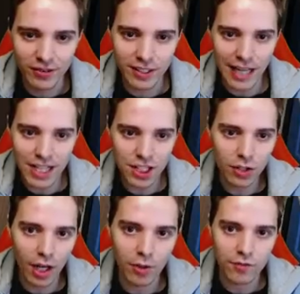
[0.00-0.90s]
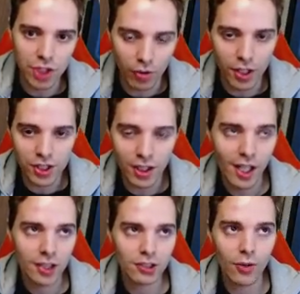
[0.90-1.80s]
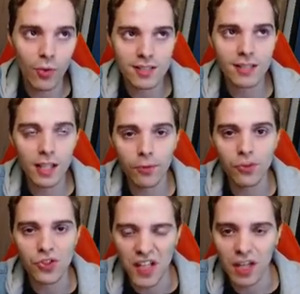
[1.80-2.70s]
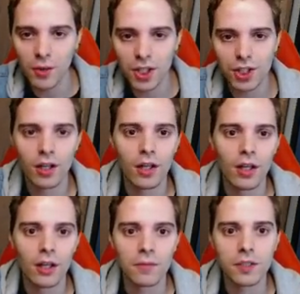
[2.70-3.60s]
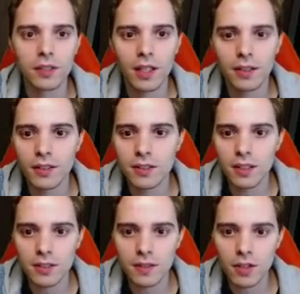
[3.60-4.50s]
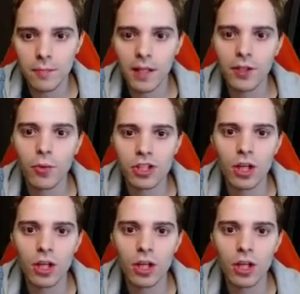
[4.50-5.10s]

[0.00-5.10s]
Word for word: We actually got rid of Jirachi, so he wasn't able to Stellar Wish because I did see in his discard pile there was